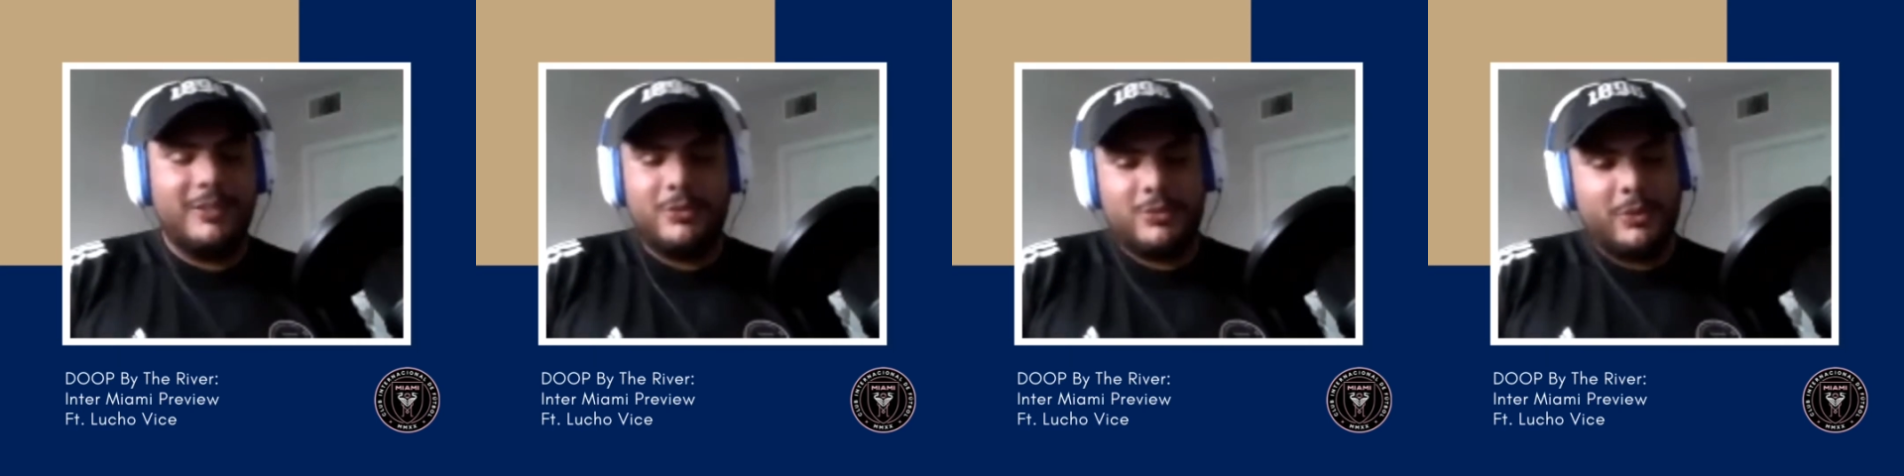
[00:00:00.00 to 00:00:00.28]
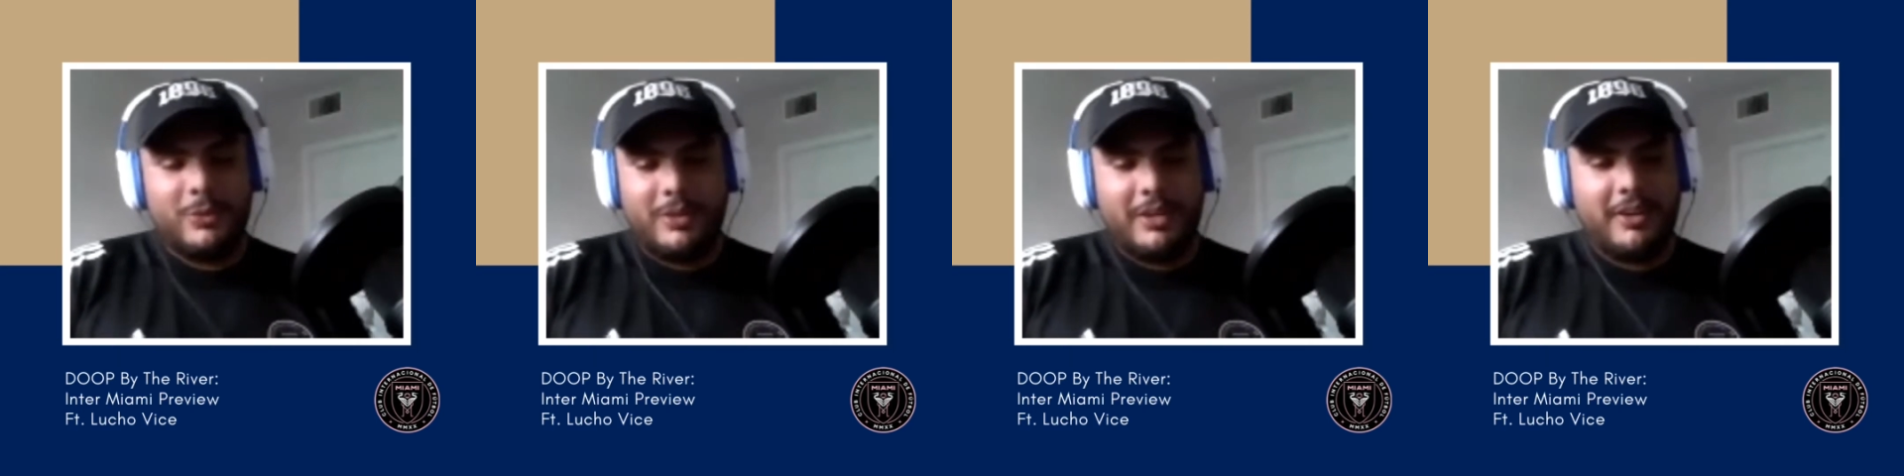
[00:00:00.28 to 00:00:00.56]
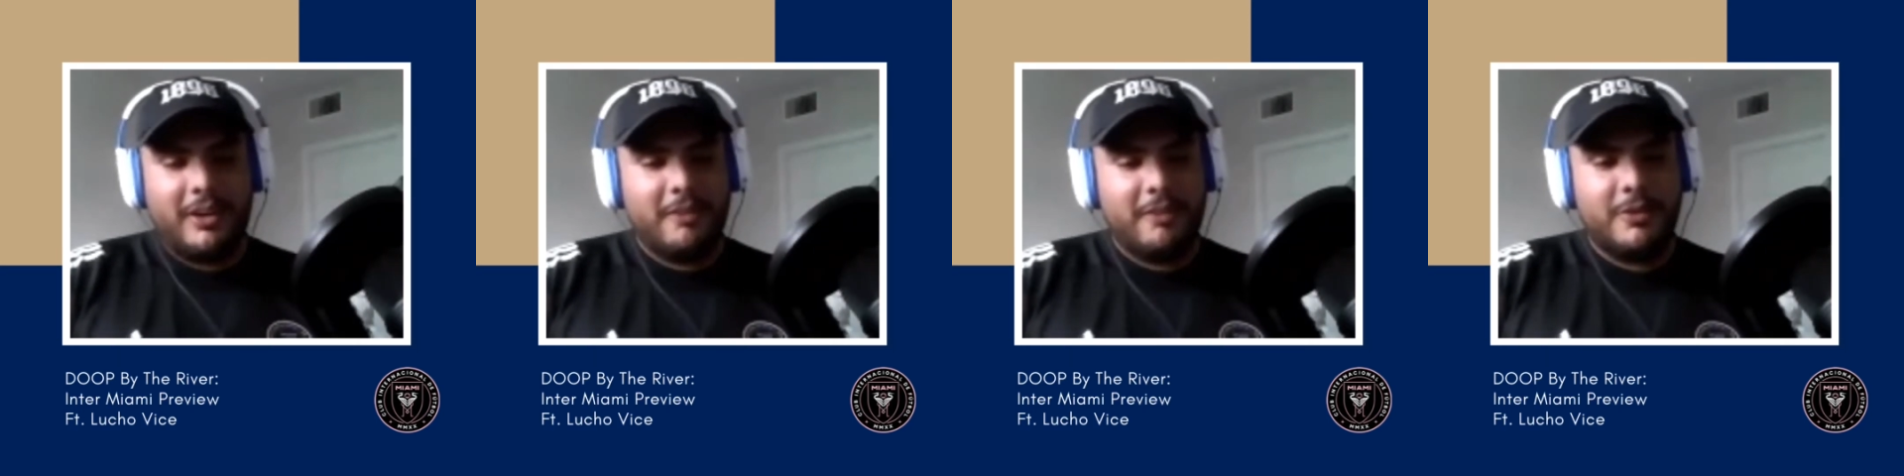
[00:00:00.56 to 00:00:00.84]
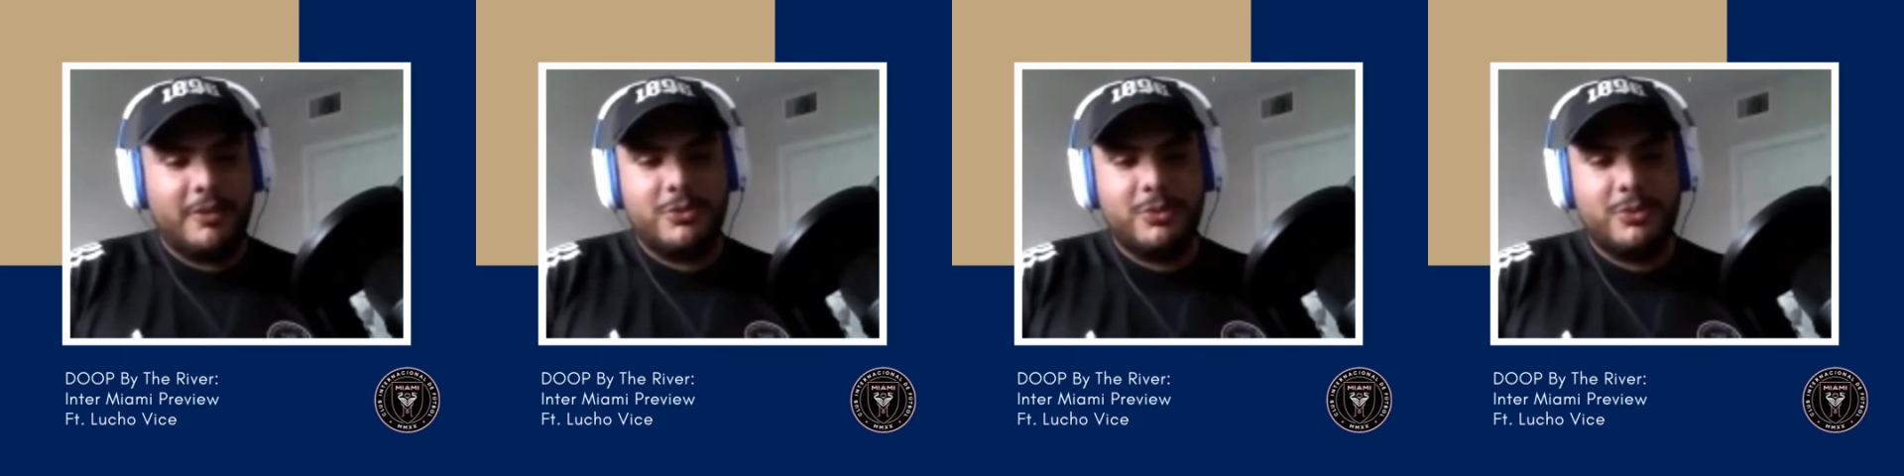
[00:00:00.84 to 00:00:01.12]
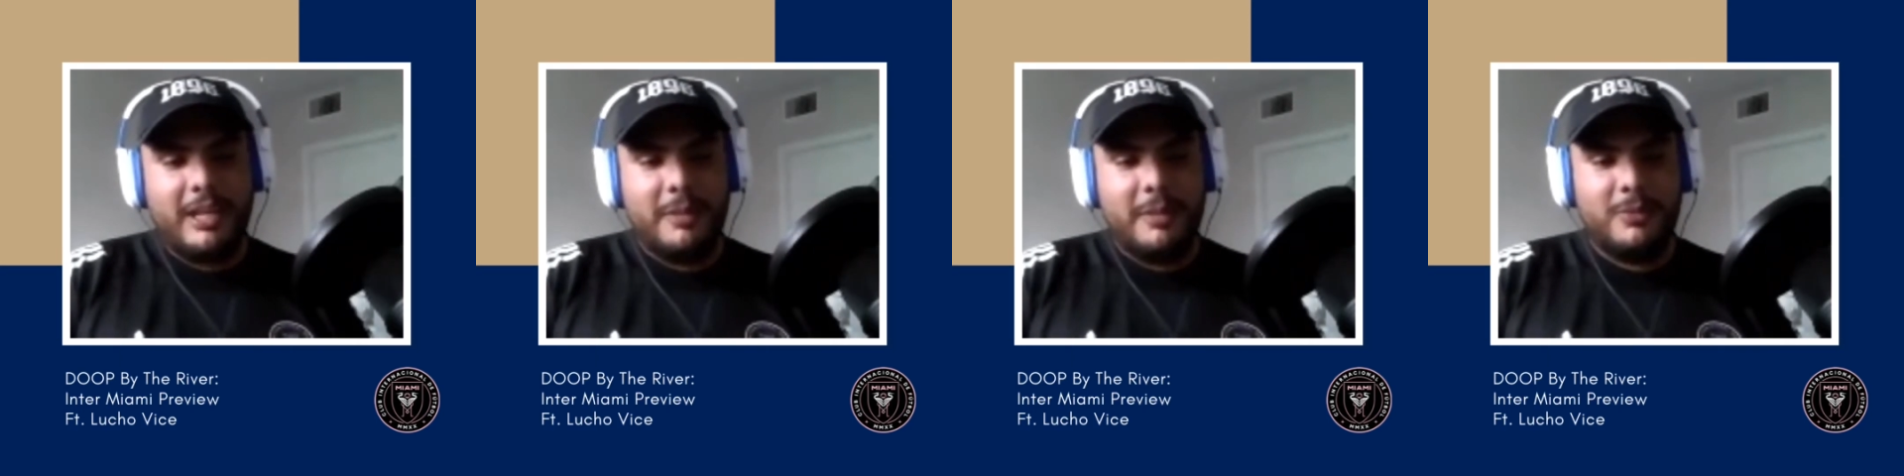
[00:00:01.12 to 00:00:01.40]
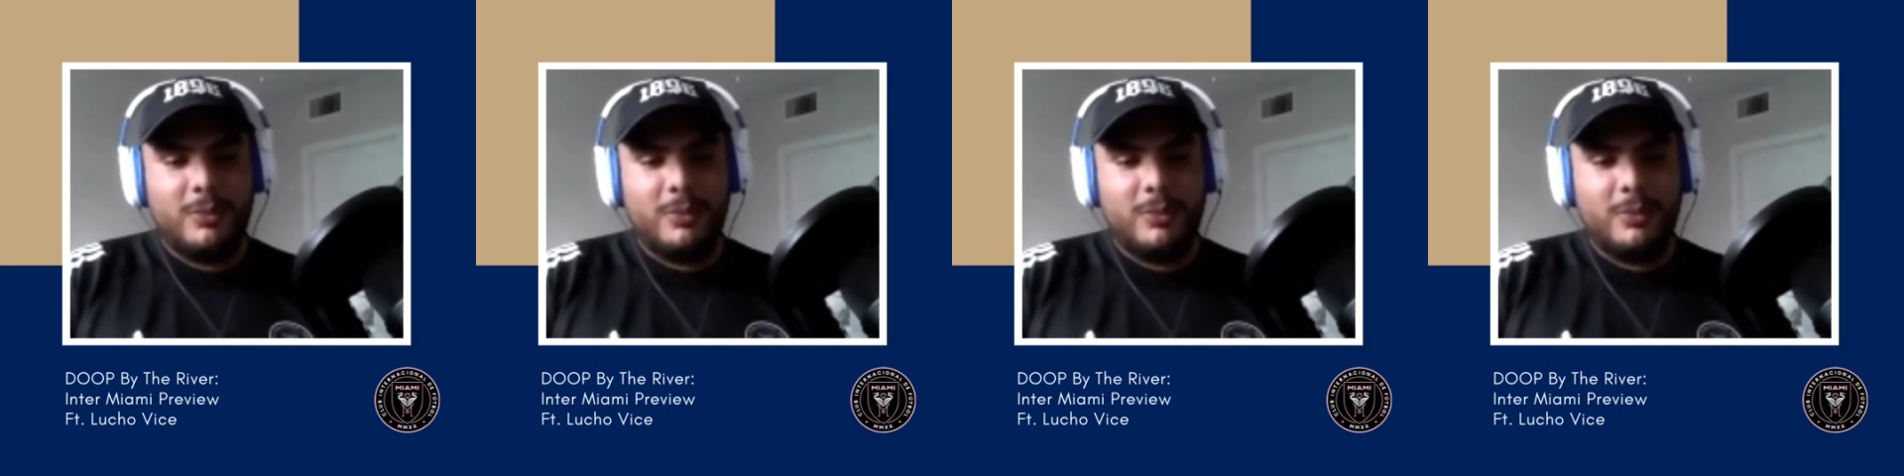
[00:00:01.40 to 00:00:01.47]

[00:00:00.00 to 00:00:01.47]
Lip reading: so our first two games,